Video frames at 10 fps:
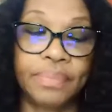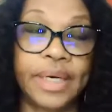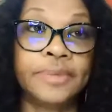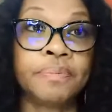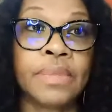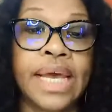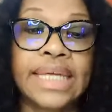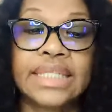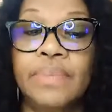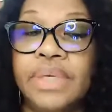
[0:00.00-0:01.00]
but
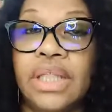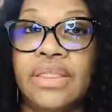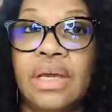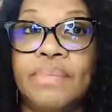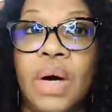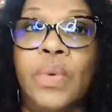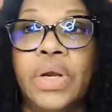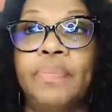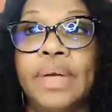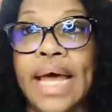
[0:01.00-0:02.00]
it's something to think about
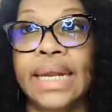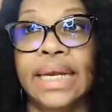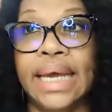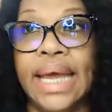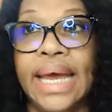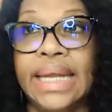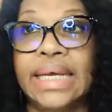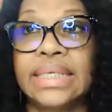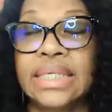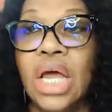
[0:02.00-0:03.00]
when you're planning ahead.
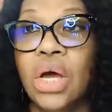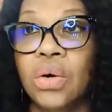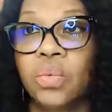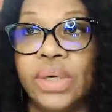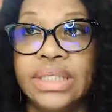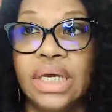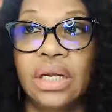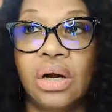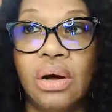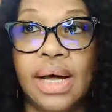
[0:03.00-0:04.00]
Is what is it
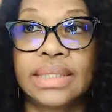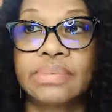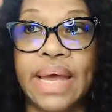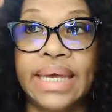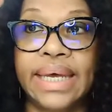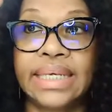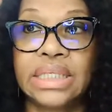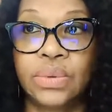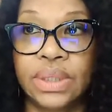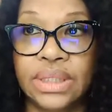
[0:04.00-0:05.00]
going to cost my
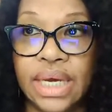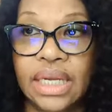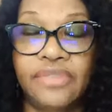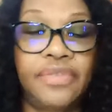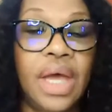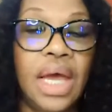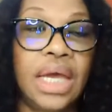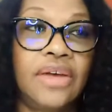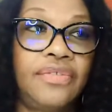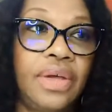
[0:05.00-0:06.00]
guests to attend?
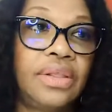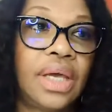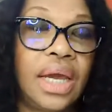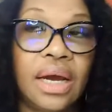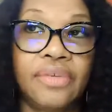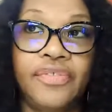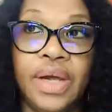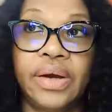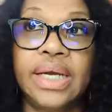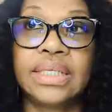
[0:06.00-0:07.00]
If the
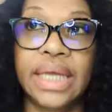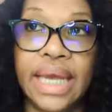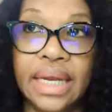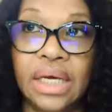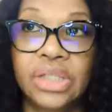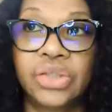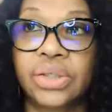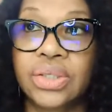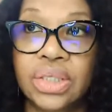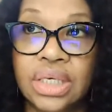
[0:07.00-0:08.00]
airfare is
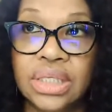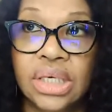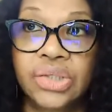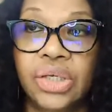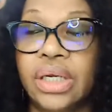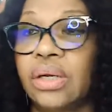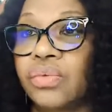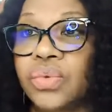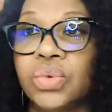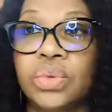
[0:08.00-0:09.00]
$800 or $600, and
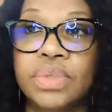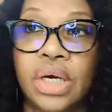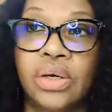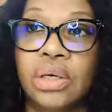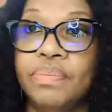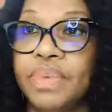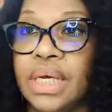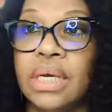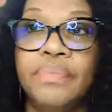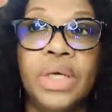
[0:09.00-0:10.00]
the rooms are going to
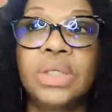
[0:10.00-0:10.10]
be